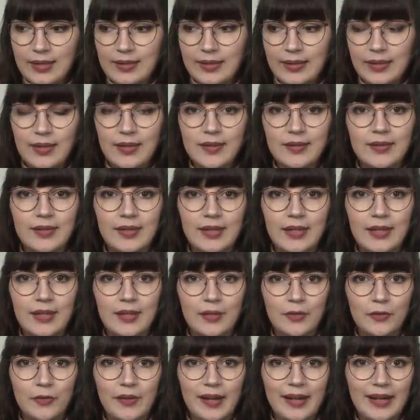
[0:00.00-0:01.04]
this is
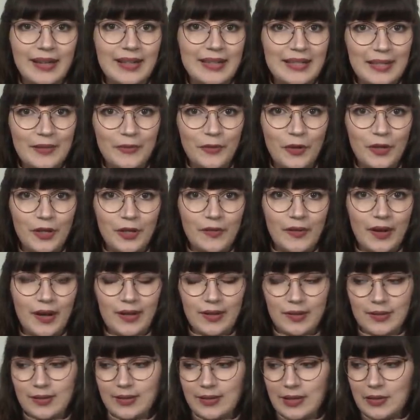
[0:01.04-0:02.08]
the reality of owning
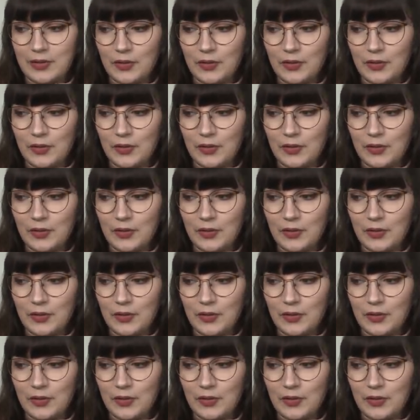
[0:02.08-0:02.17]
rats.